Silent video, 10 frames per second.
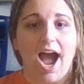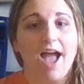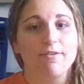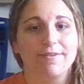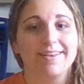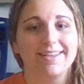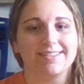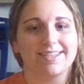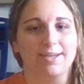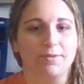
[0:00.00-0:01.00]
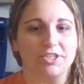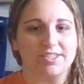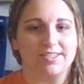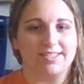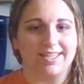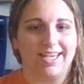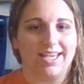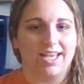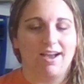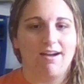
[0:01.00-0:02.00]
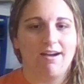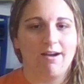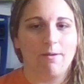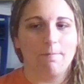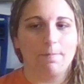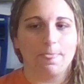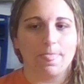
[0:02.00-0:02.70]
I have a feeling it's going to be the Justice League. I